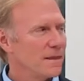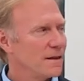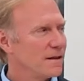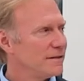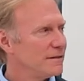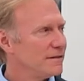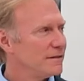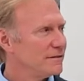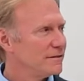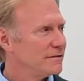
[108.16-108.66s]

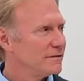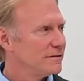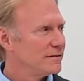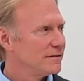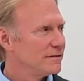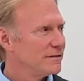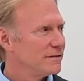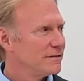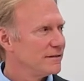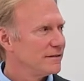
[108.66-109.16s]

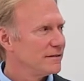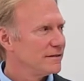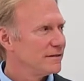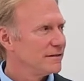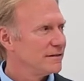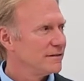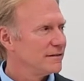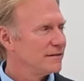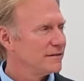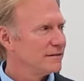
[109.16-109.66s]

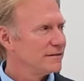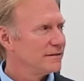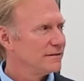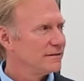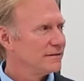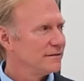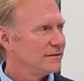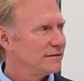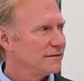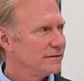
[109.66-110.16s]

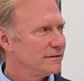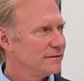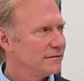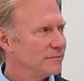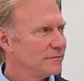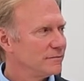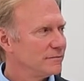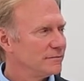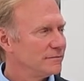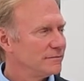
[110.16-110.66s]

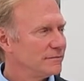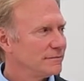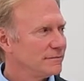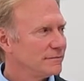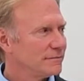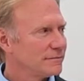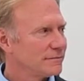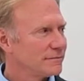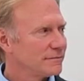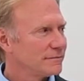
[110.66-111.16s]

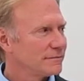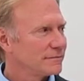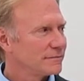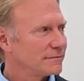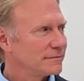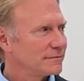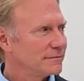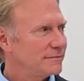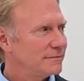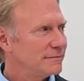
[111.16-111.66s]

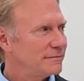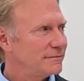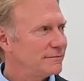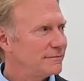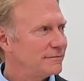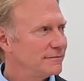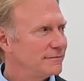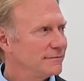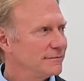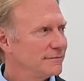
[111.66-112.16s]

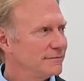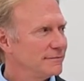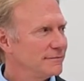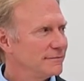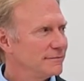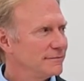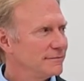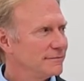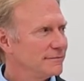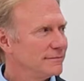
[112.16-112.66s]

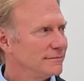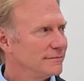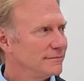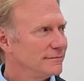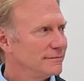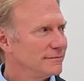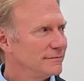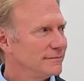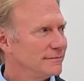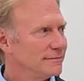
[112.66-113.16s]

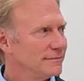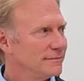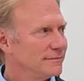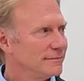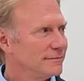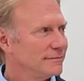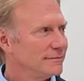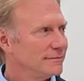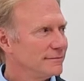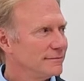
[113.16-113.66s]

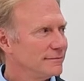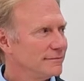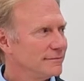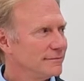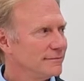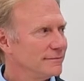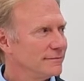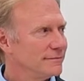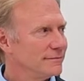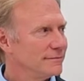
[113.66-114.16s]

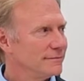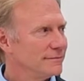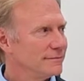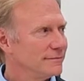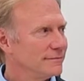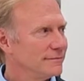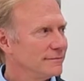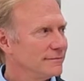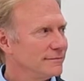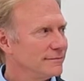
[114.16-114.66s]

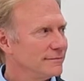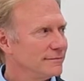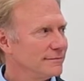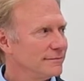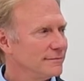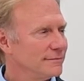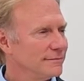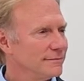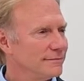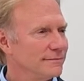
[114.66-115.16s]

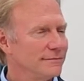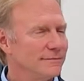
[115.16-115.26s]
The person shown says nothing.